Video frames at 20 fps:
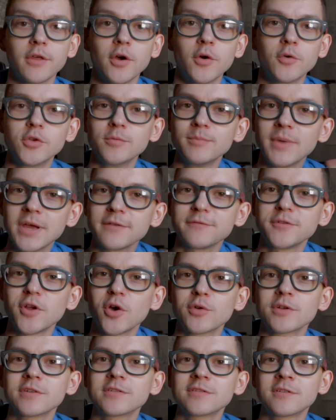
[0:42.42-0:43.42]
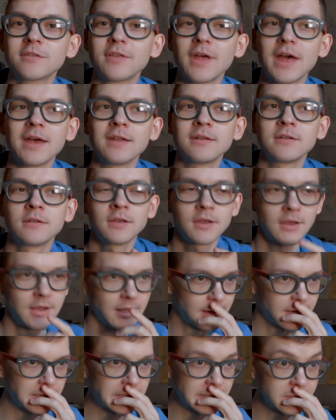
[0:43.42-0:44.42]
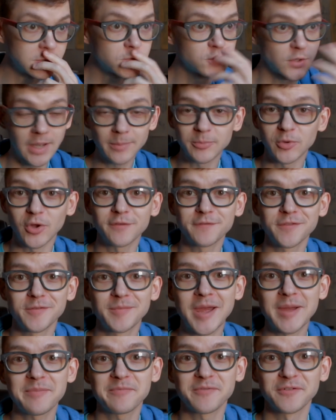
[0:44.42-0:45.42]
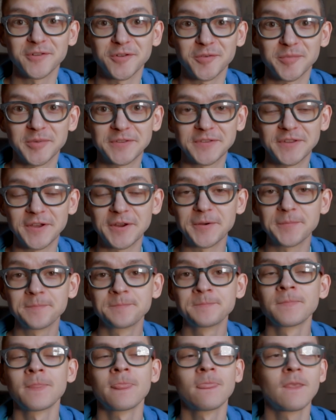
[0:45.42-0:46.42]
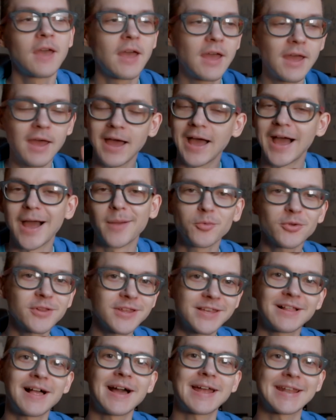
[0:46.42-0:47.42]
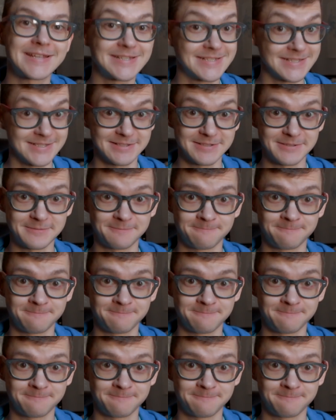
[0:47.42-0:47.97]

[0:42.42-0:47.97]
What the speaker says: though, you may have noticed that I dropped off the map for a little bit there. I'm really glad I did.